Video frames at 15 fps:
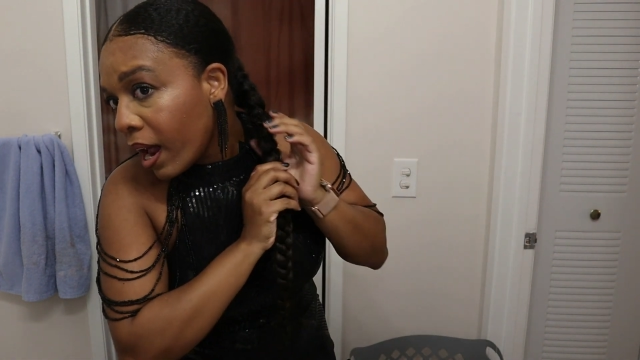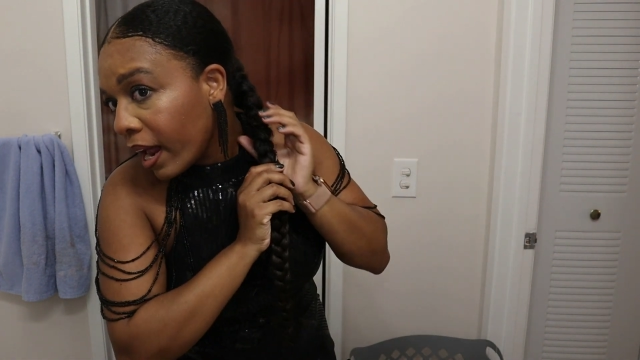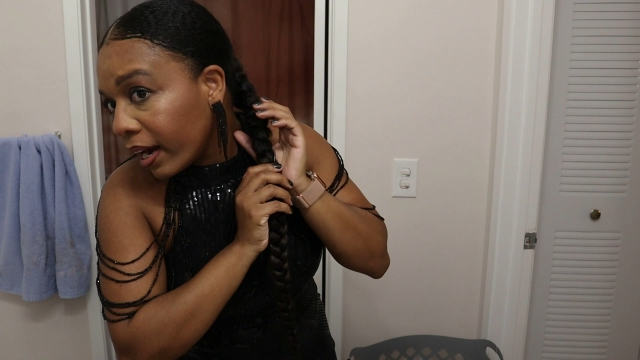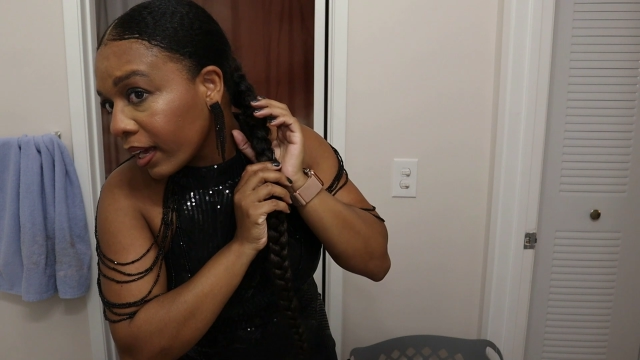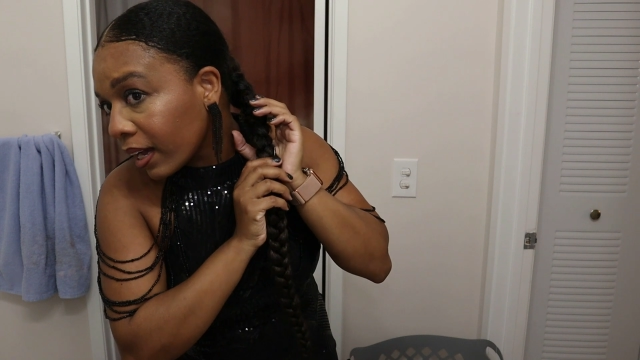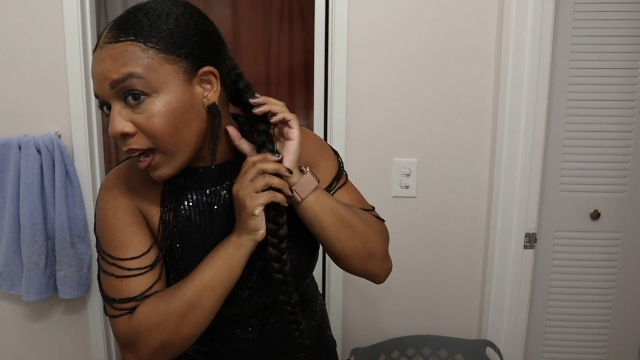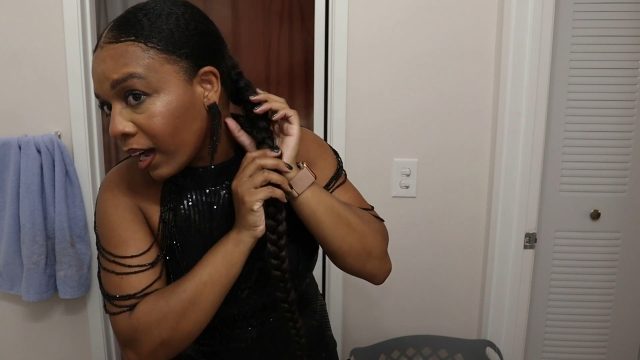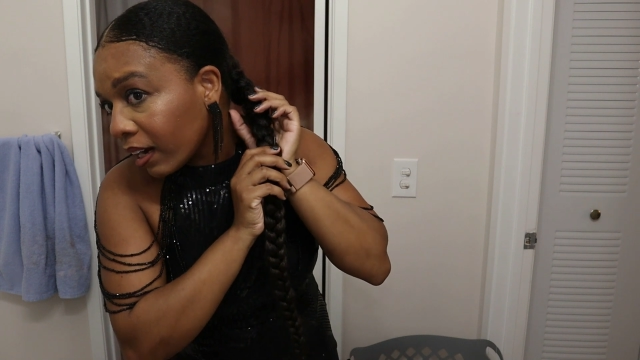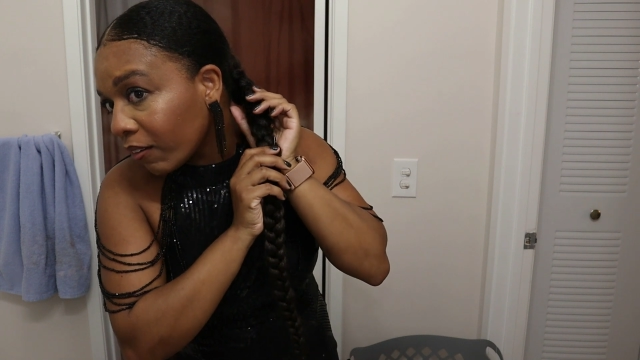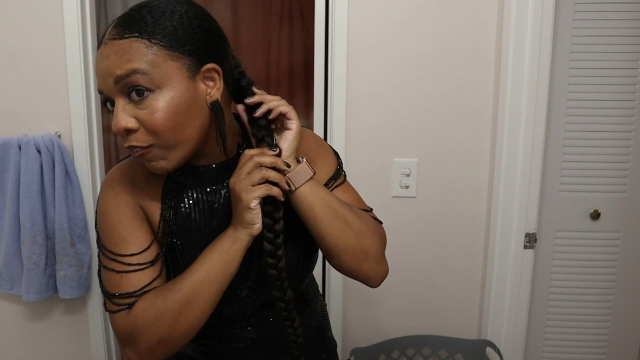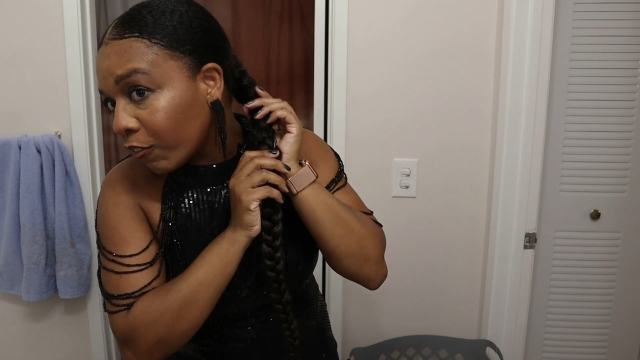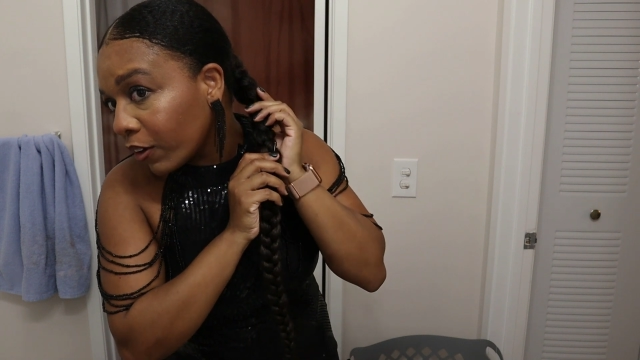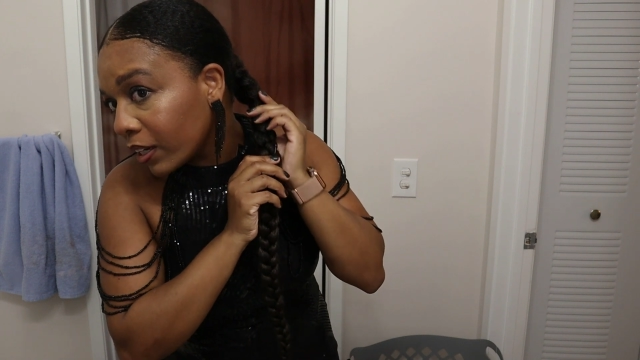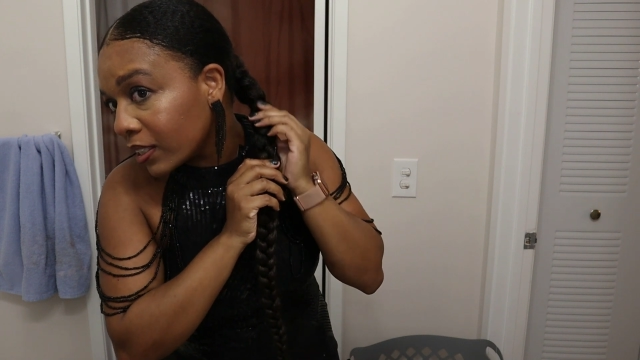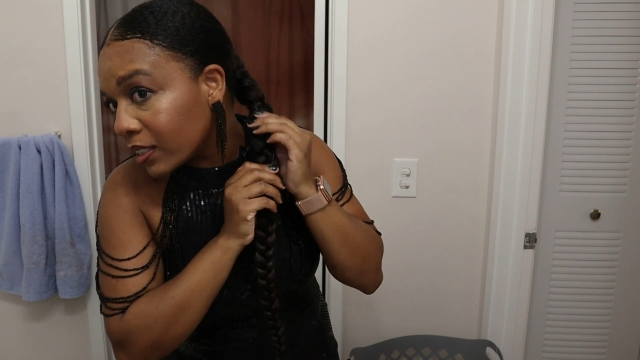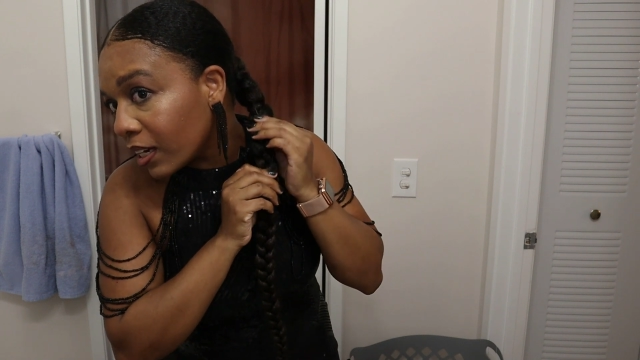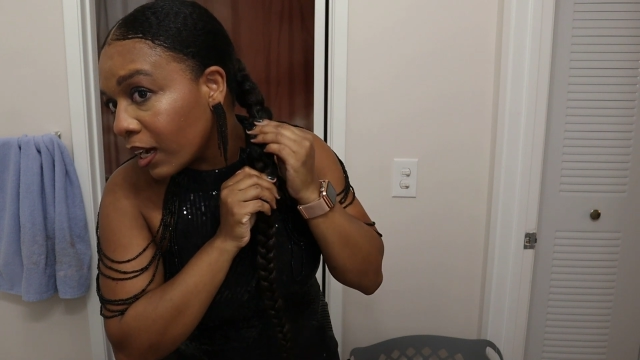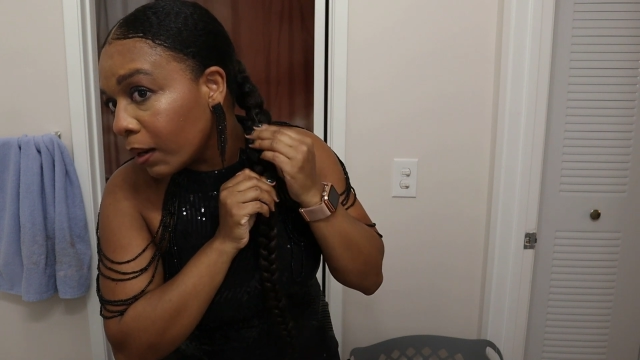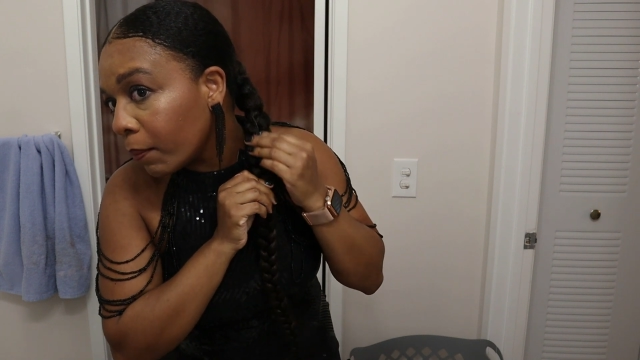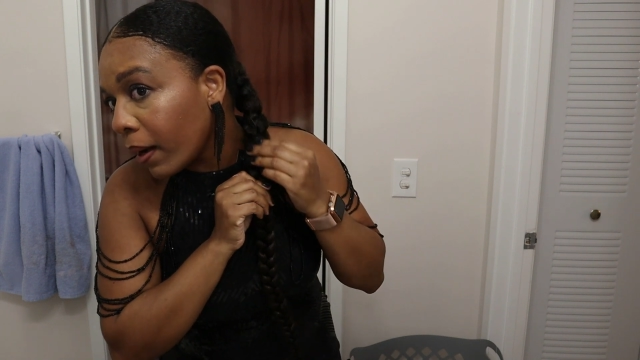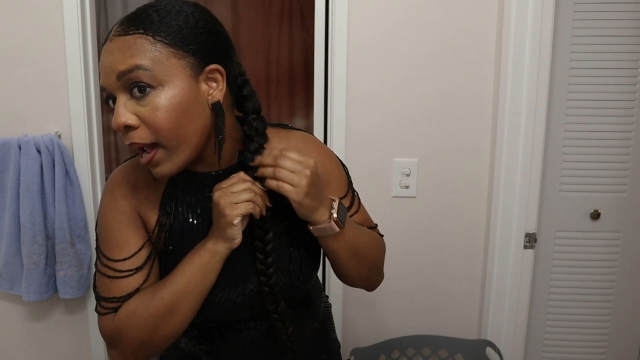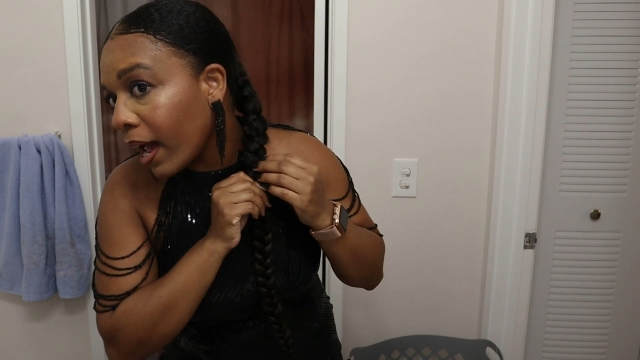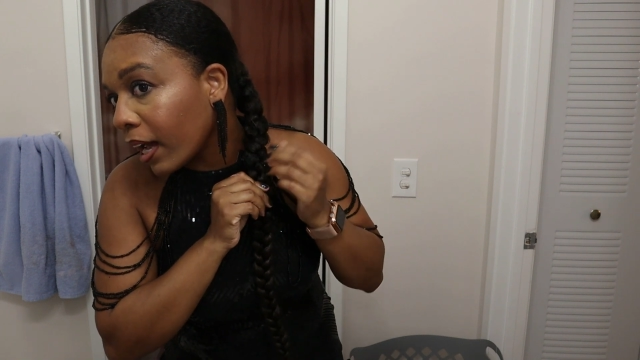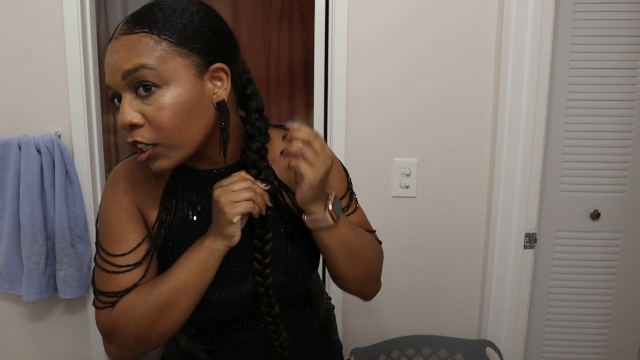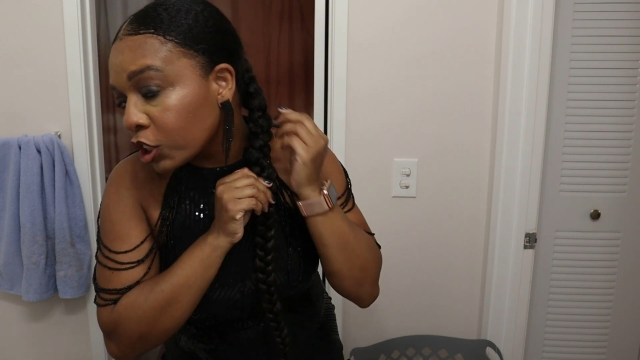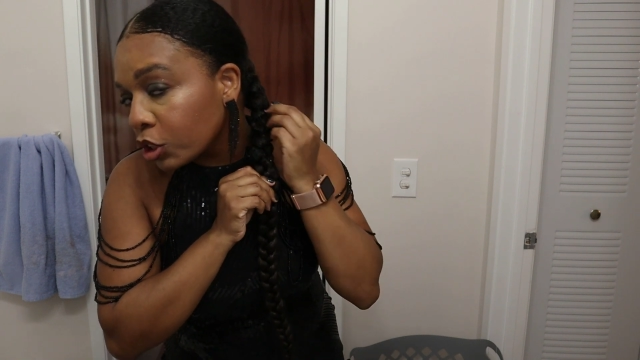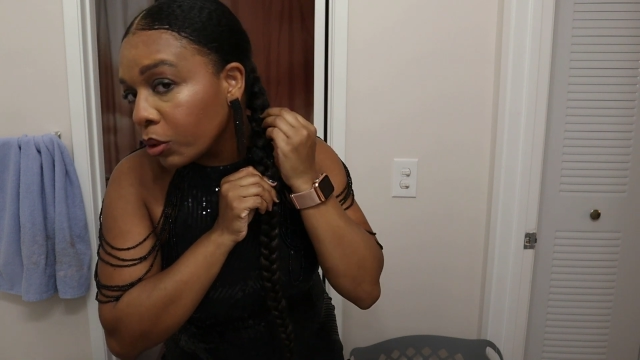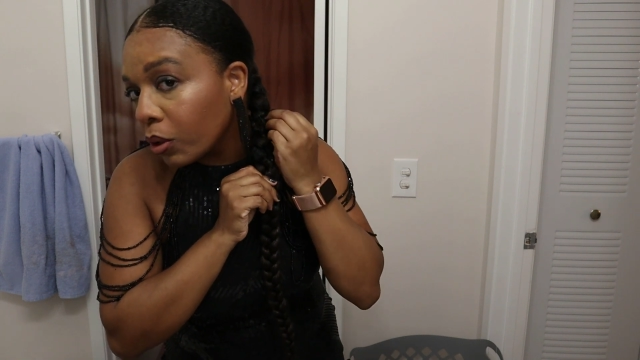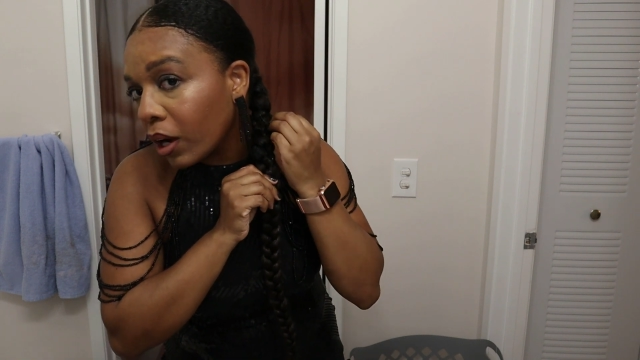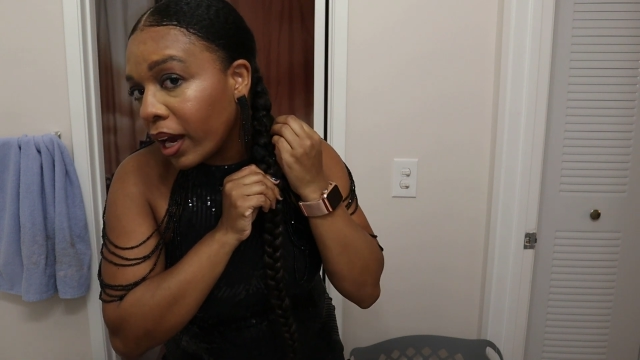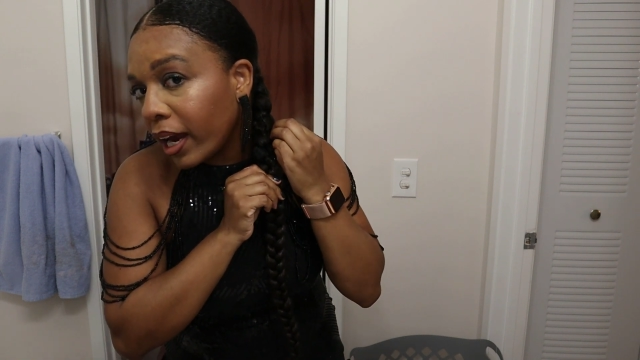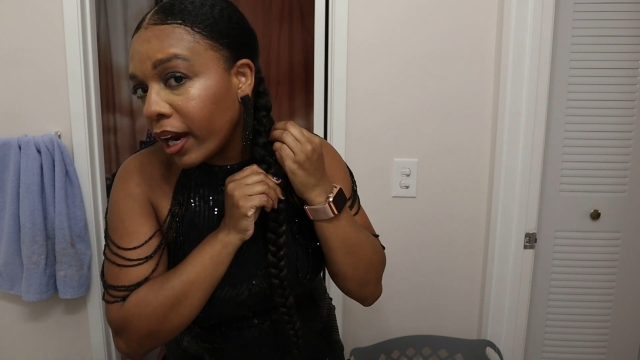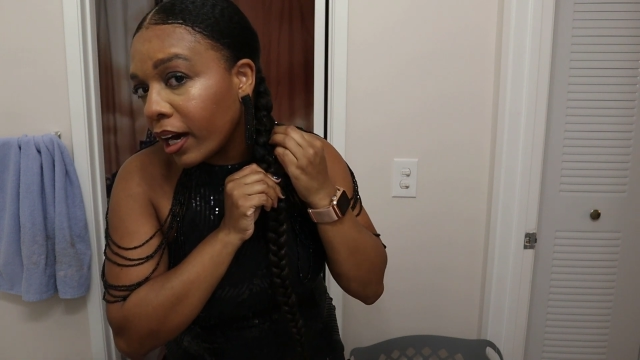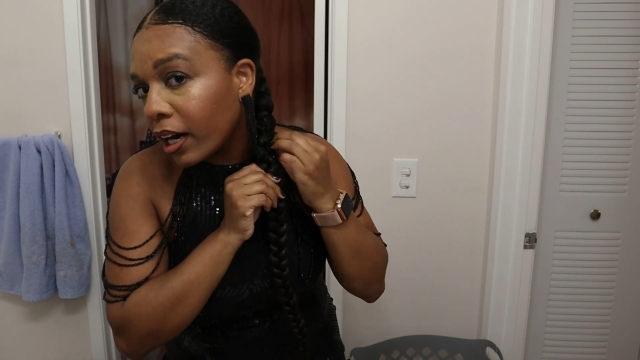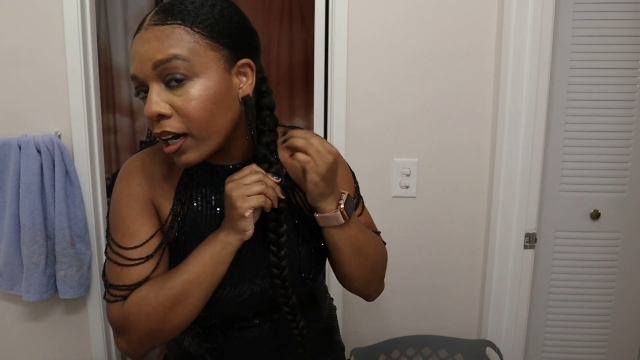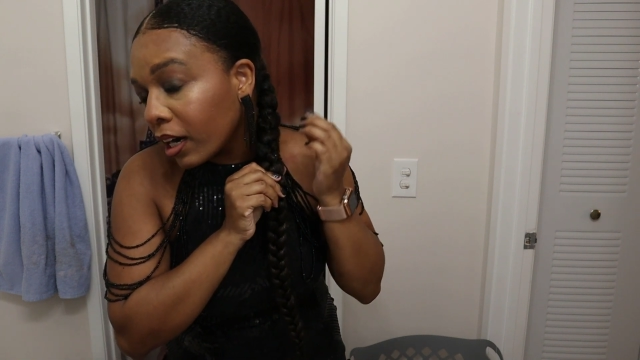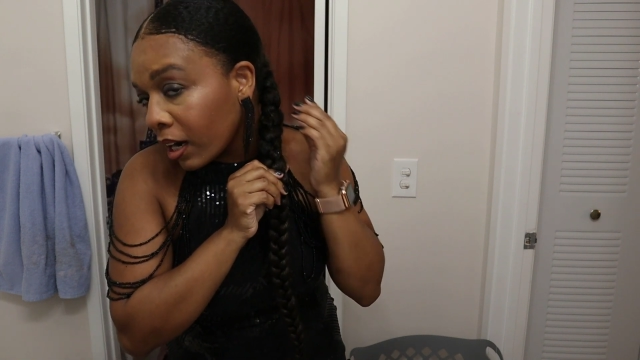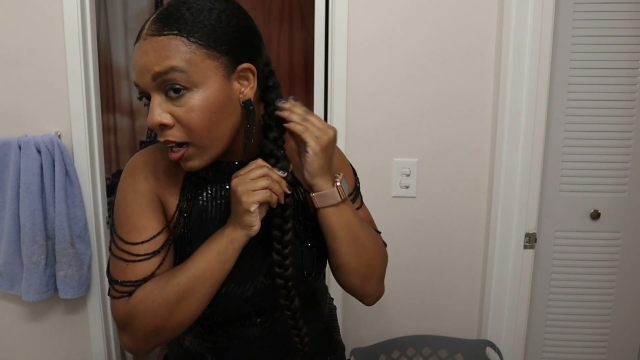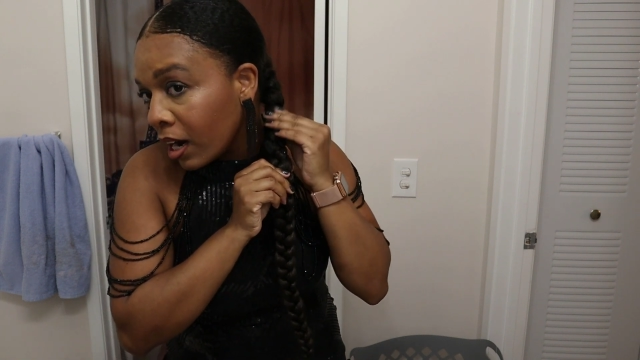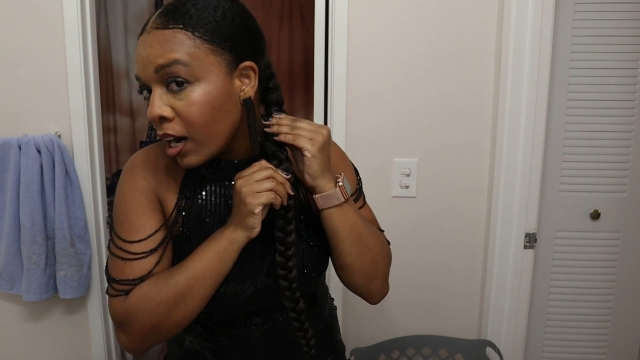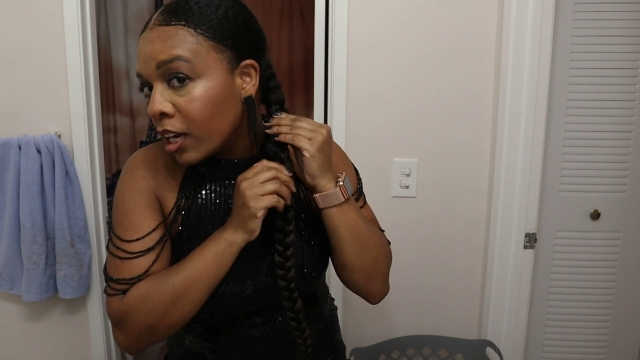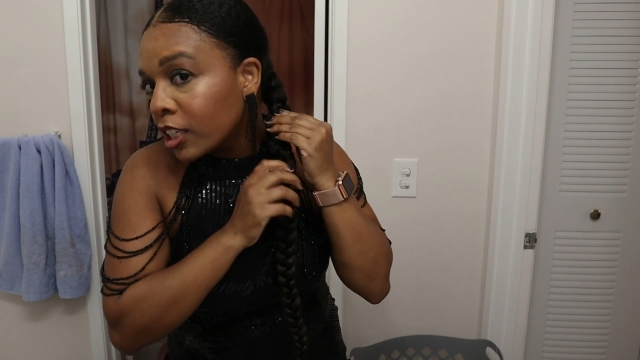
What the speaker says: and it kind of frizzed up my actual hair.